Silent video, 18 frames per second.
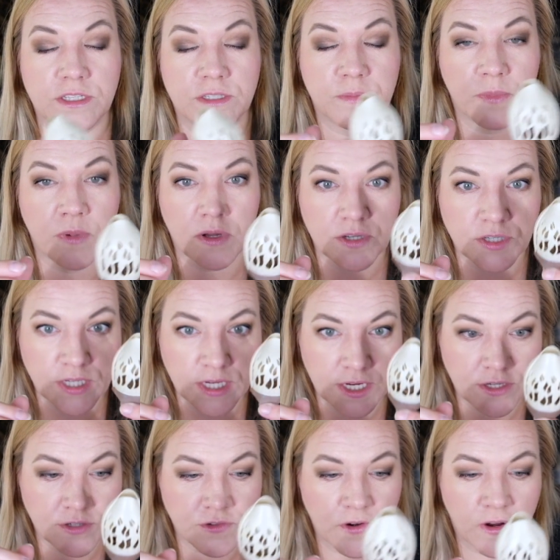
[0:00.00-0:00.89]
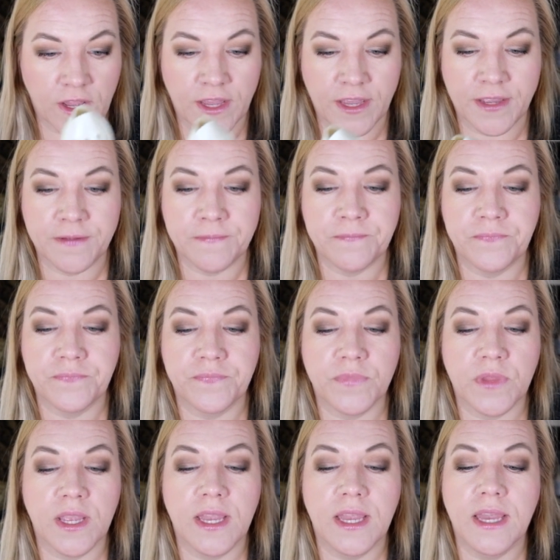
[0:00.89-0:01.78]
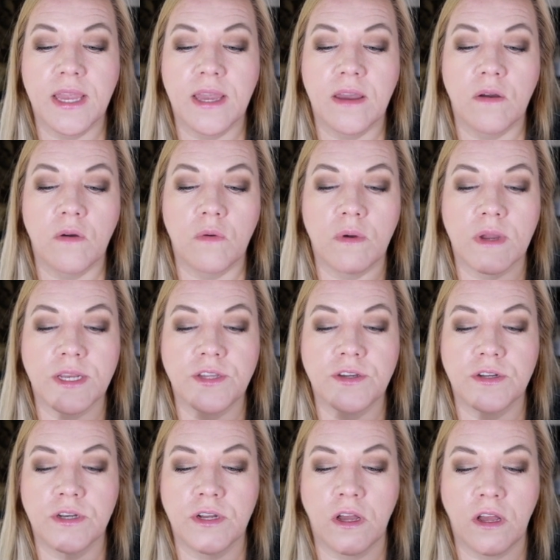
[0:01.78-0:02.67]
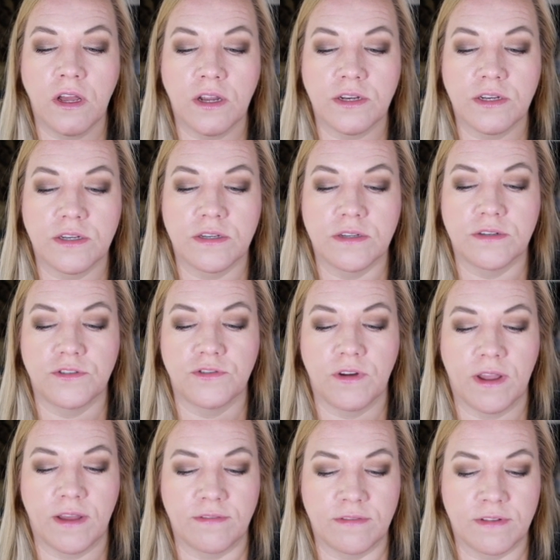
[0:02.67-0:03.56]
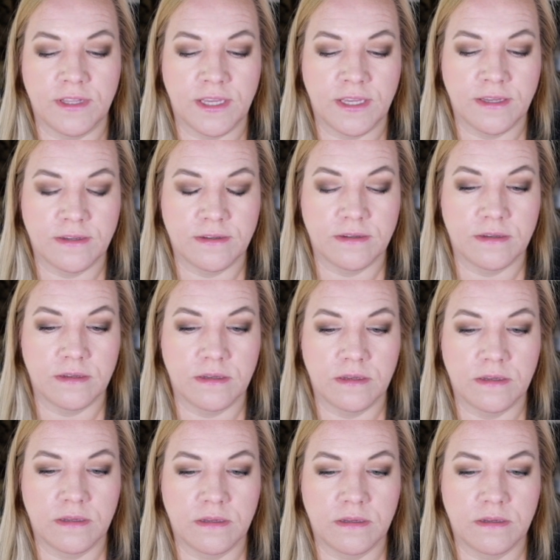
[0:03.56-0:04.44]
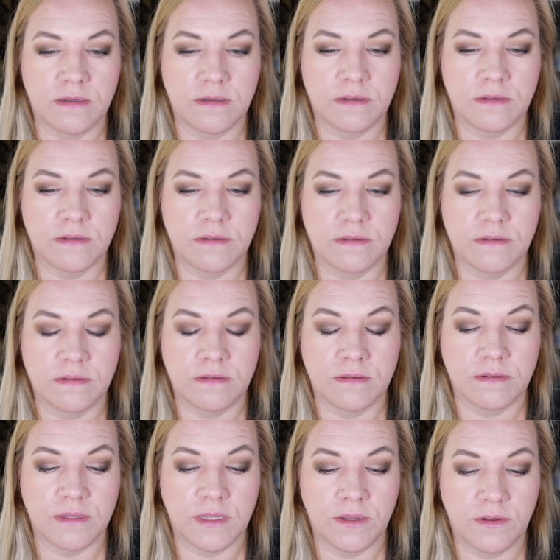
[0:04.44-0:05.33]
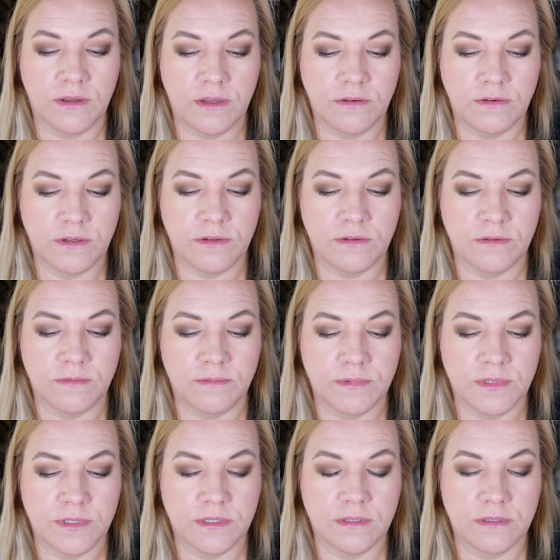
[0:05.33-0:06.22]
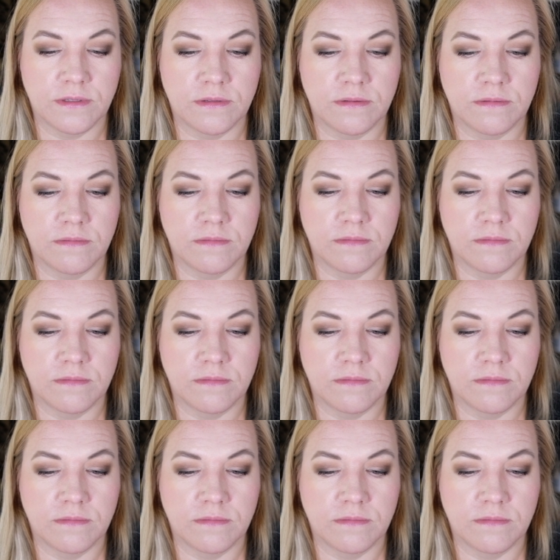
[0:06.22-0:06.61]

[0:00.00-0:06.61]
A sponge can dry. When you're not traveling, how do you open this?